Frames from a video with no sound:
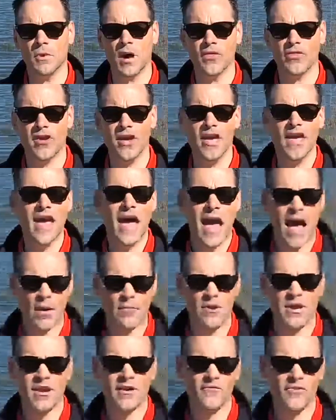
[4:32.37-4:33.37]
month, how
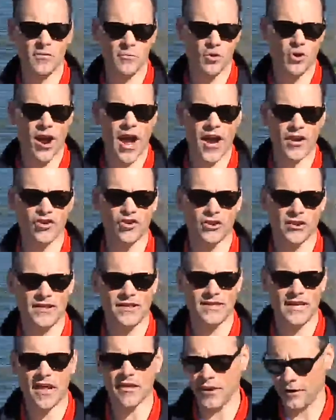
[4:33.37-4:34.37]
many of them are actually
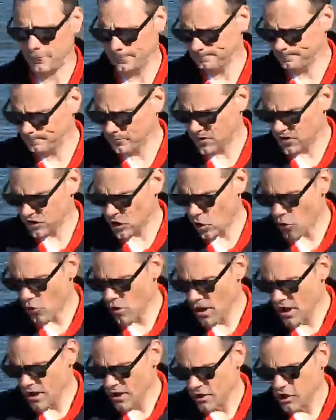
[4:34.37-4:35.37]
selling?
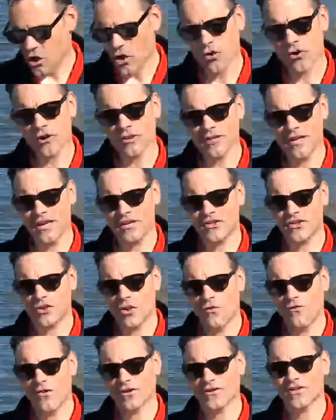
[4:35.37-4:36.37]
So currently in
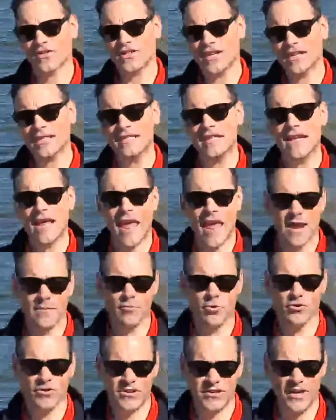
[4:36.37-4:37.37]
Stouffville,
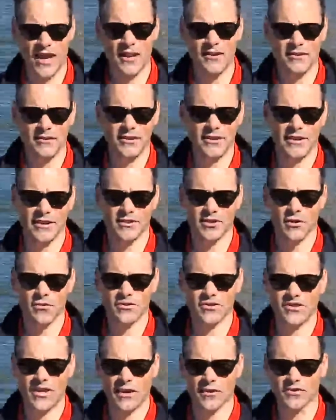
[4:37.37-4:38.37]
68% is our
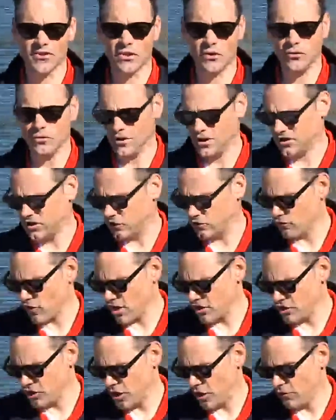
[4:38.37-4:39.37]
sales to new listings
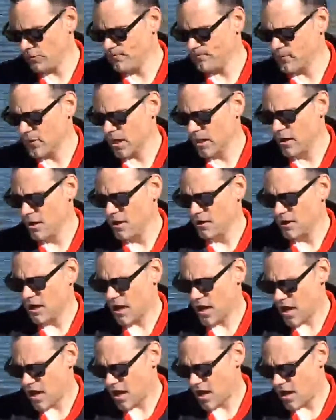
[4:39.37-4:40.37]
ratio.
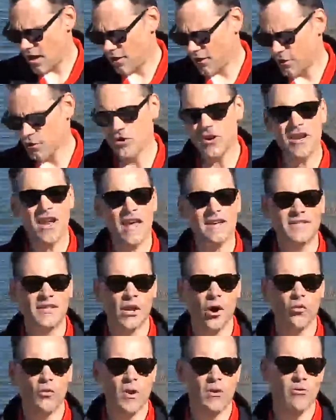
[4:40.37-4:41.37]
30 days
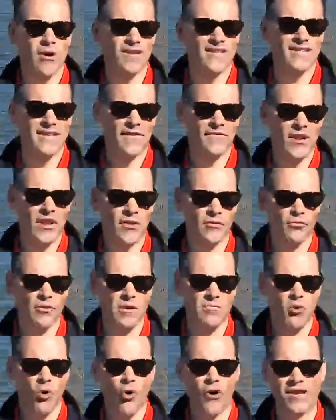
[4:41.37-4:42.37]
ago, we were at
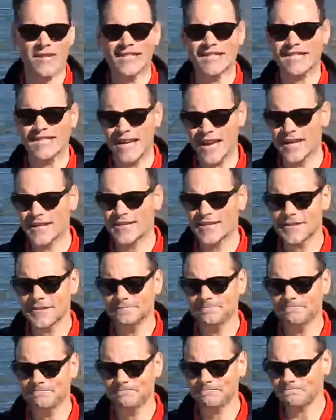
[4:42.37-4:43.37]
73.6
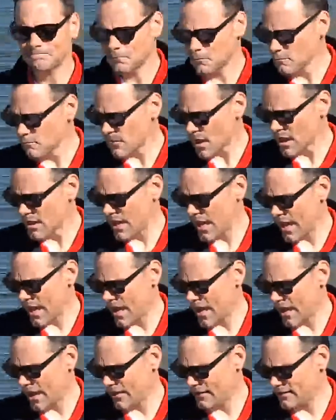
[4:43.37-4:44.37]

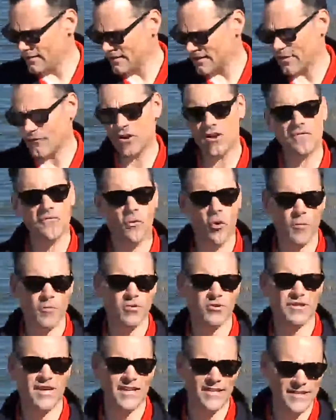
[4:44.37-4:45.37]
and
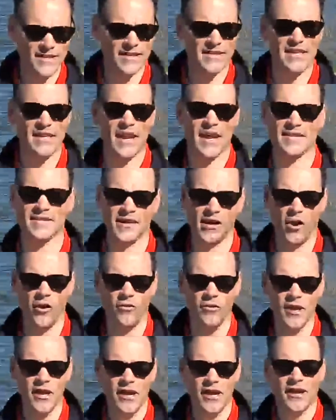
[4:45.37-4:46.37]
74% 60 days
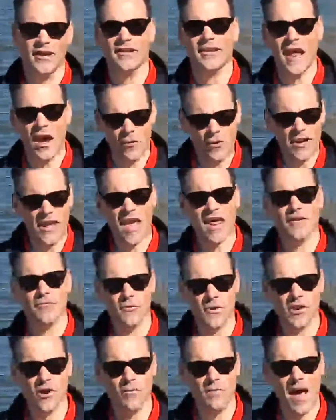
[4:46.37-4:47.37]
ago. Now again,
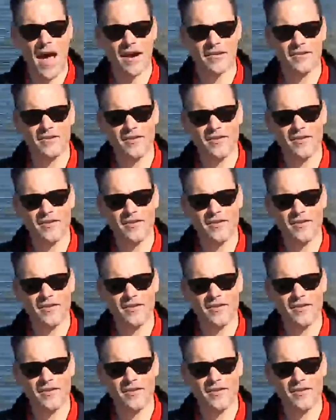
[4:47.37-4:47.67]
if we go back